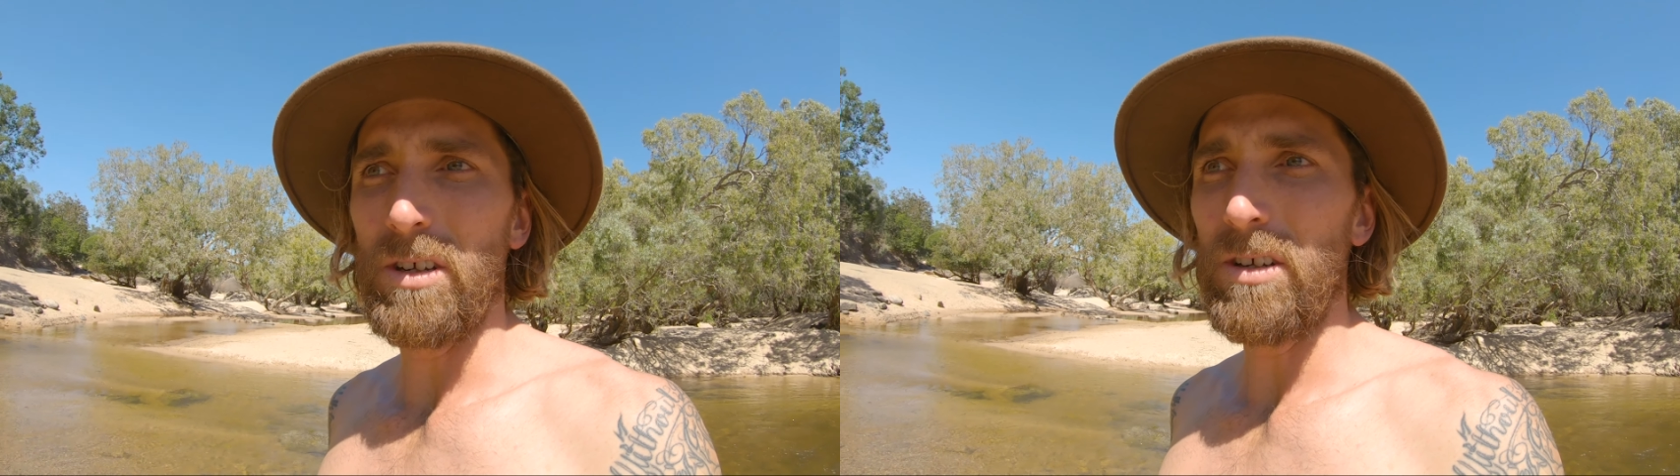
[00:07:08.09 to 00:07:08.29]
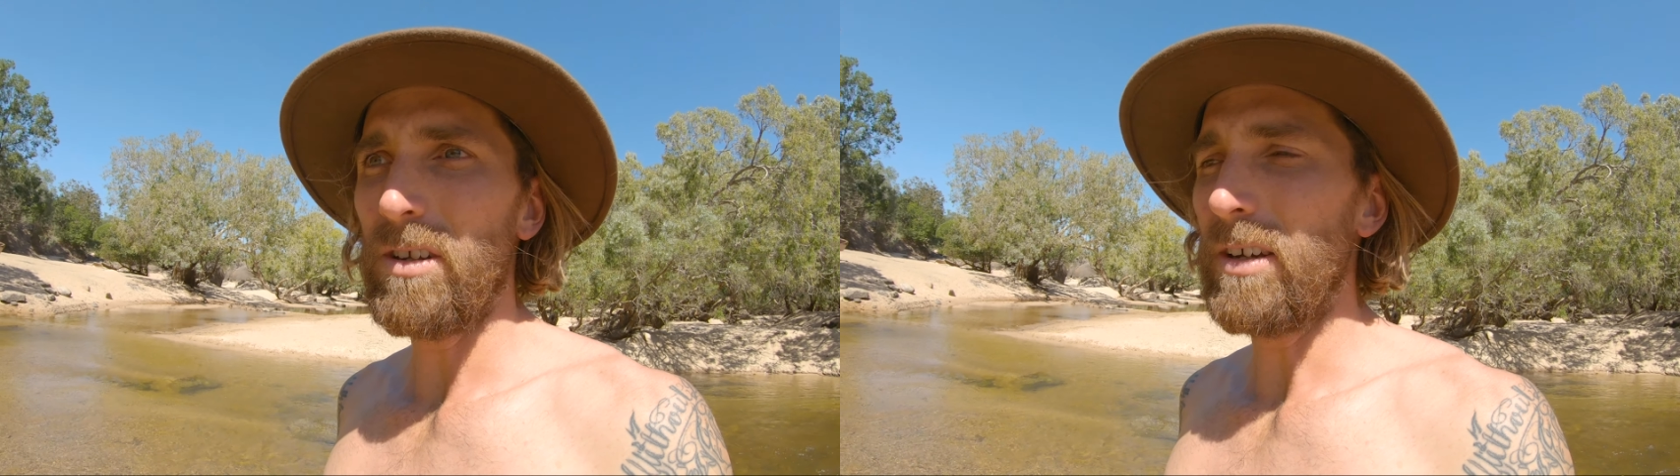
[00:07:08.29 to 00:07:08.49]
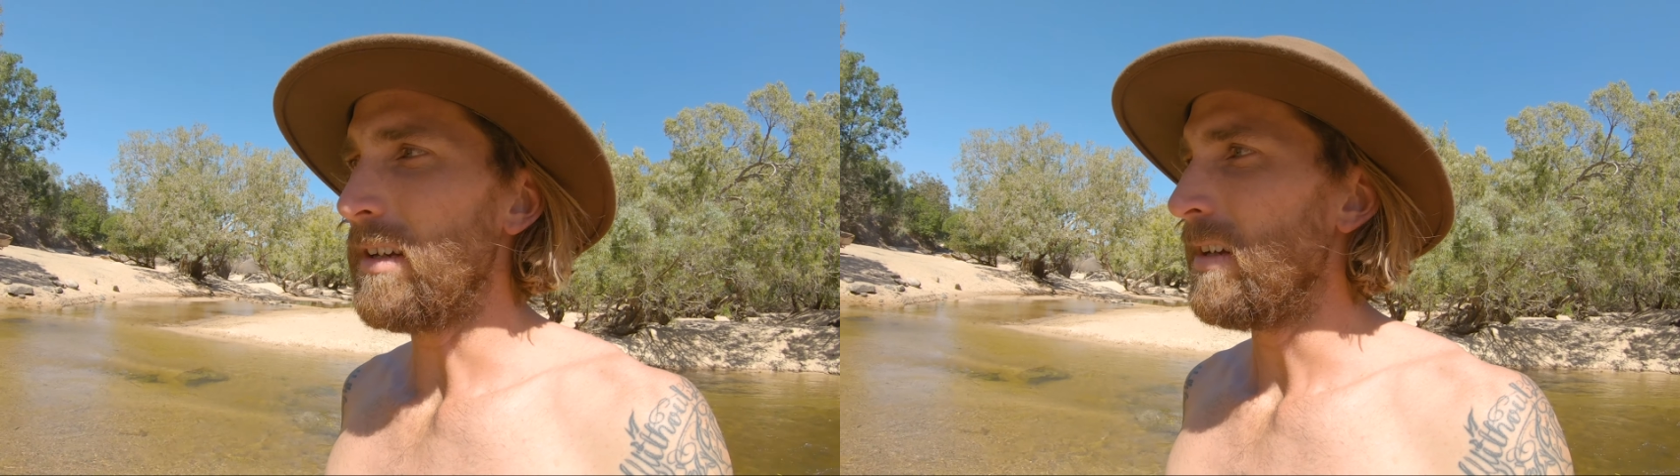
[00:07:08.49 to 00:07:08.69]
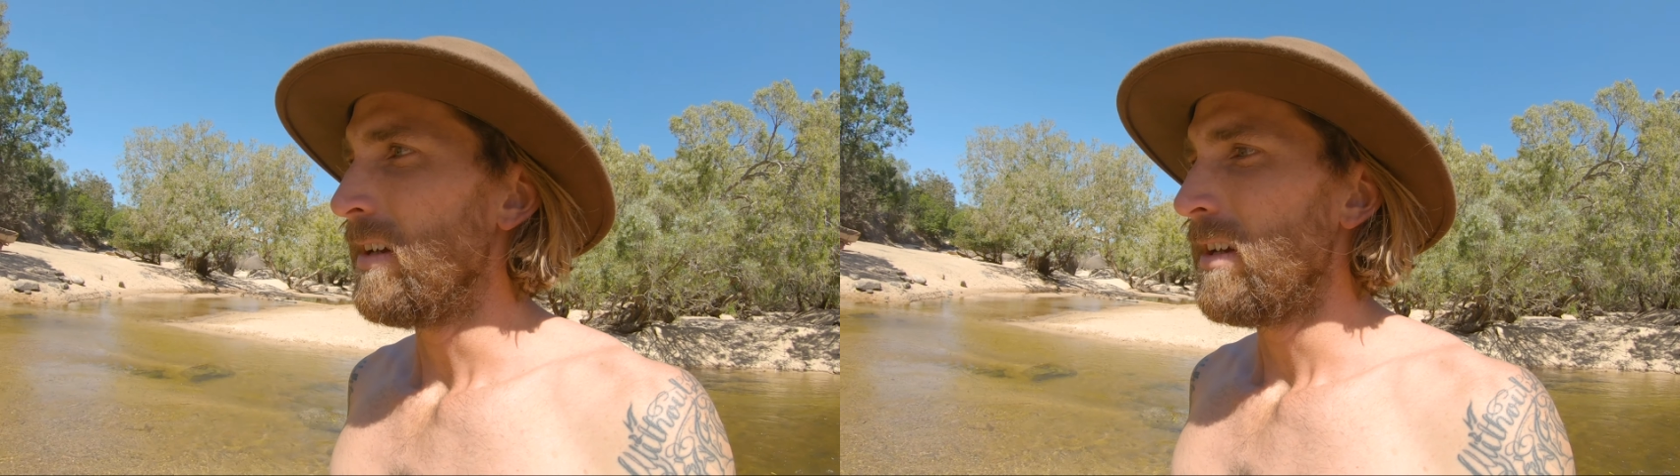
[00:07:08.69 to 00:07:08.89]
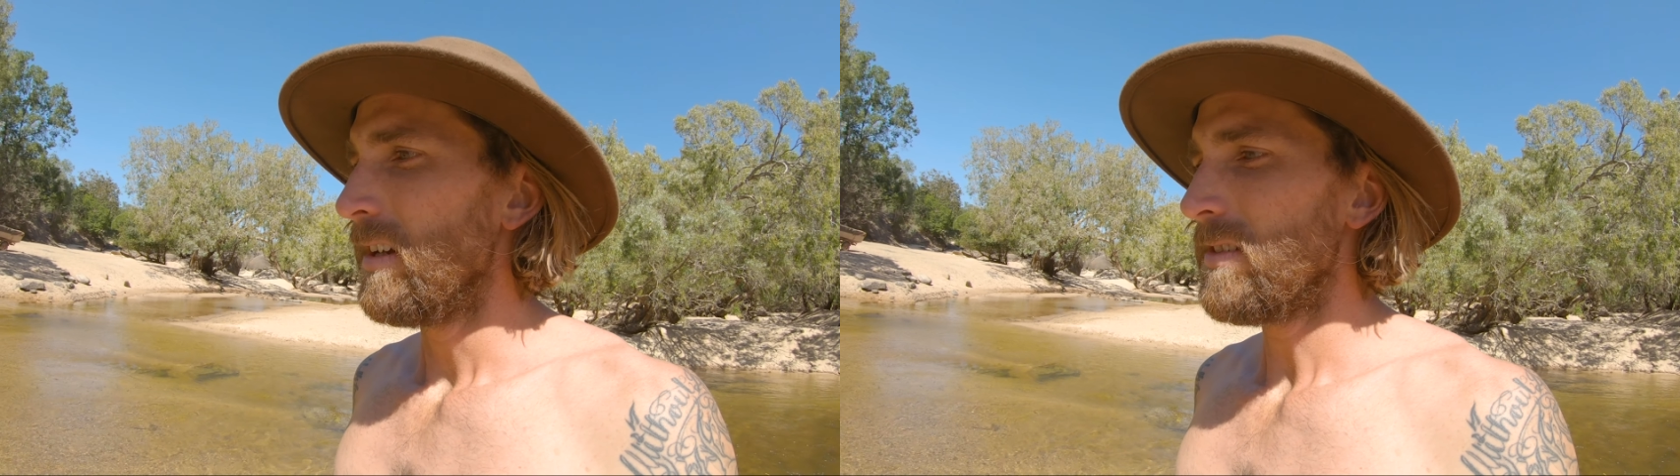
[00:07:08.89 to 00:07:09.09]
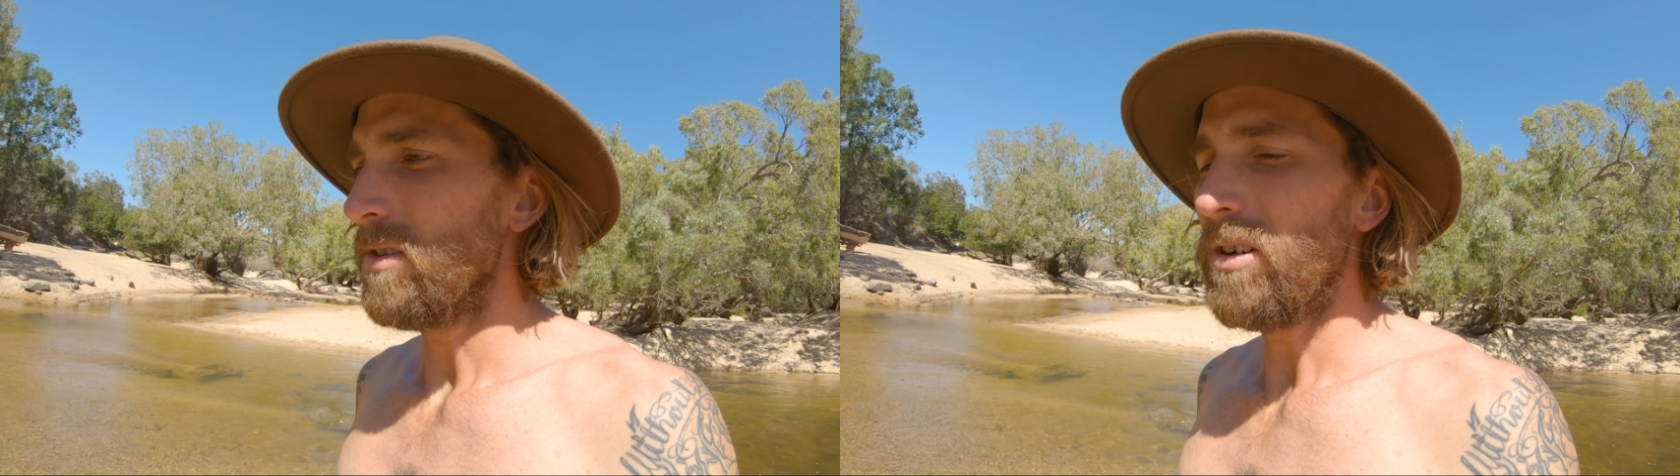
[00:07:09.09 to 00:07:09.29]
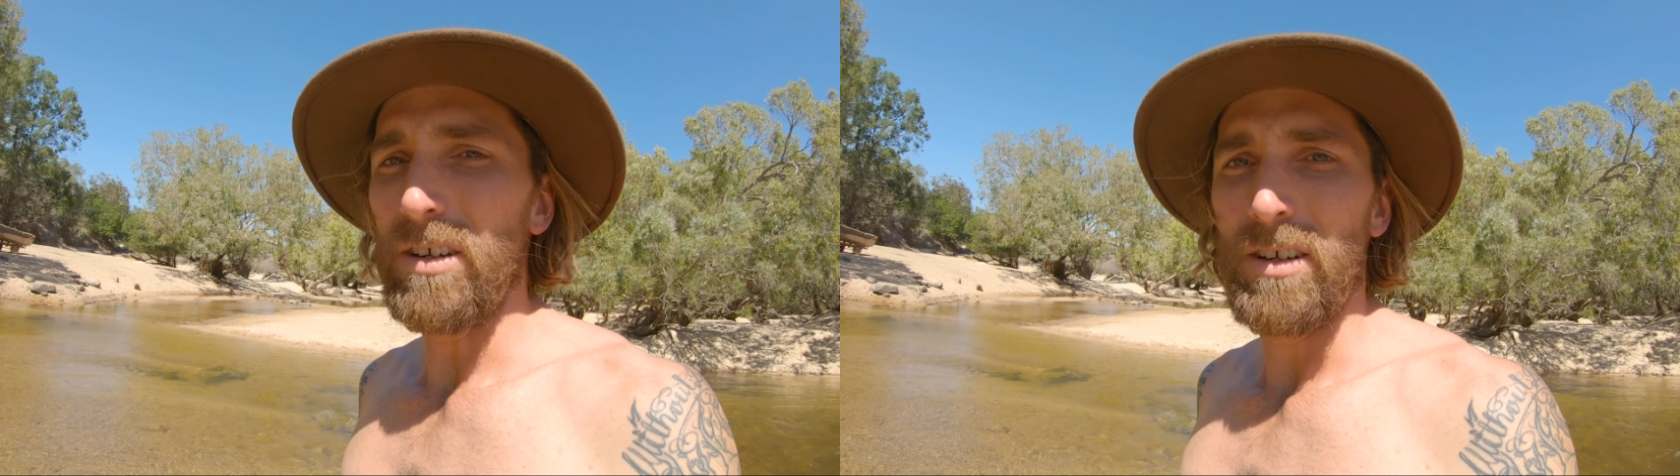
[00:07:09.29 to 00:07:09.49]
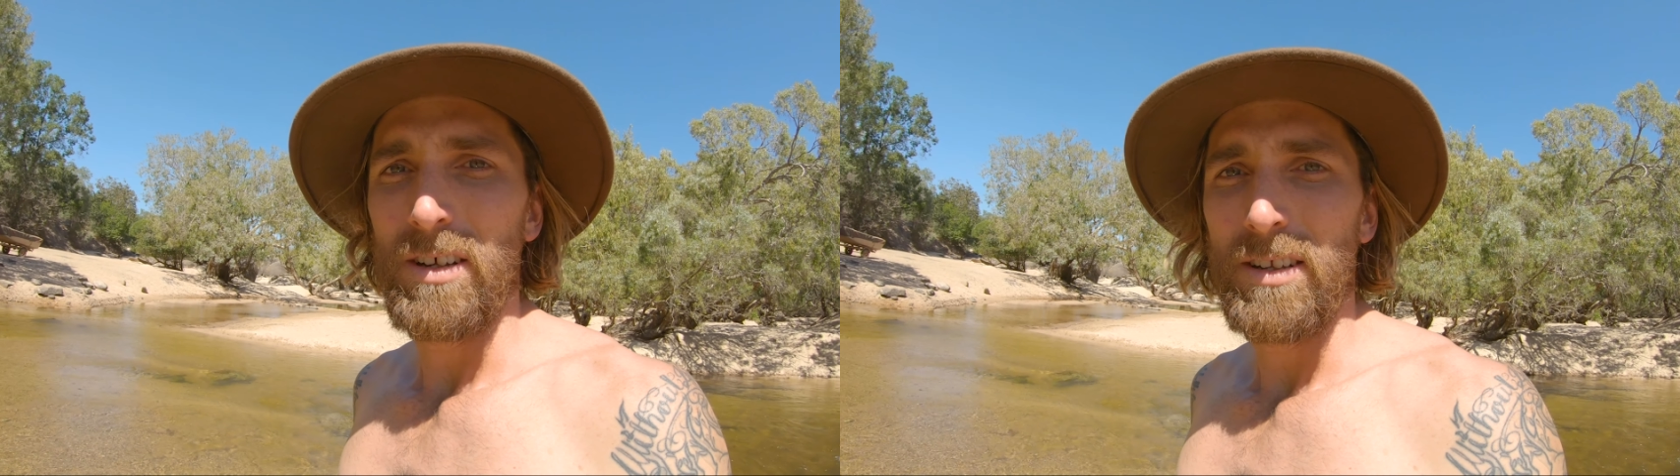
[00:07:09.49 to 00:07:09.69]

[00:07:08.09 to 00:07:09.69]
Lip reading: you know, like it's not.